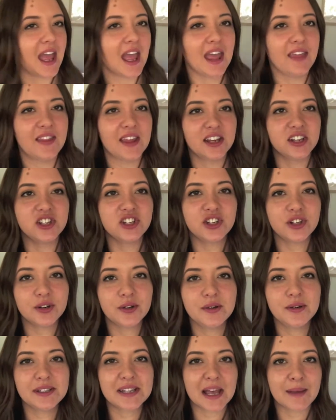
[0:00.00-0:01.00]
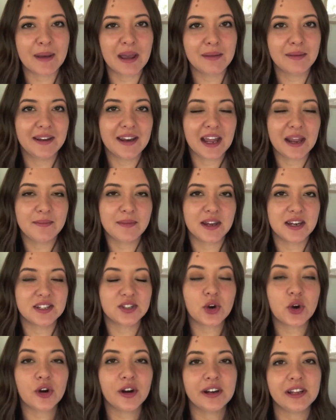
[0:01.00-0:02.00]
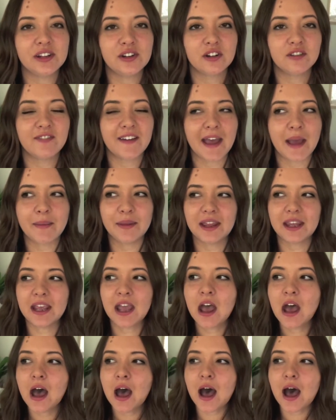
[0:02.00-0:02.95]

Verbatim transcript: And then choose a baby name that is already in your family.